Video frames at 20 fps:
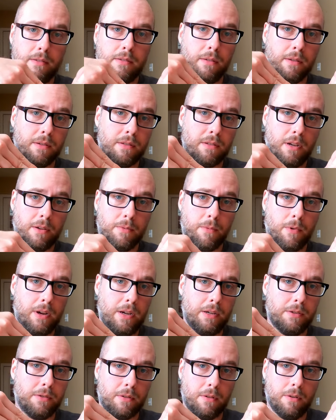so the sun
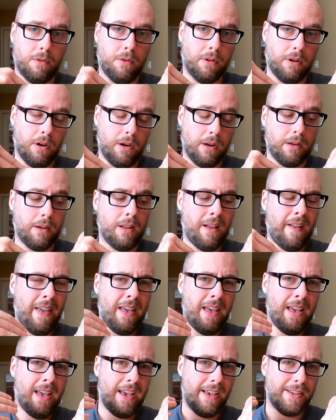rays are going on it
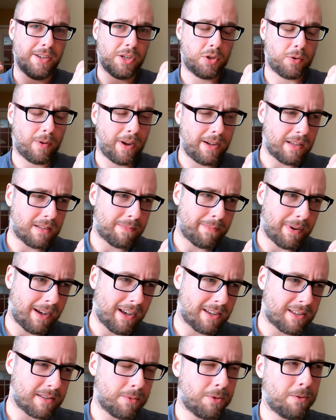as straight as
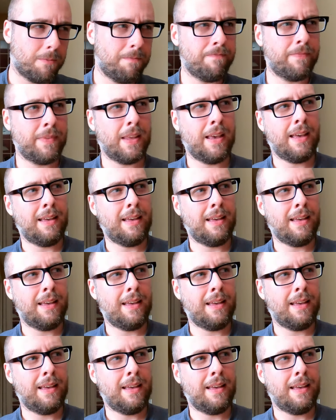possible.